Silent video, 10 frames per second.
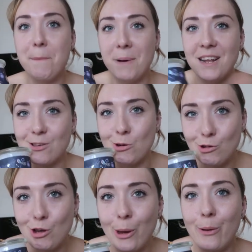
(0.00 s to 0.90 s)
but it's got
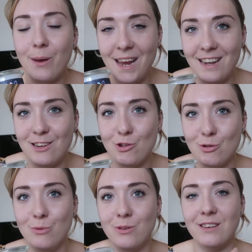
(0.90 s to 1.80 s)
two hidden
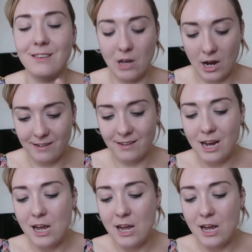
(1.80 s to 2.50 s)
jewels inside.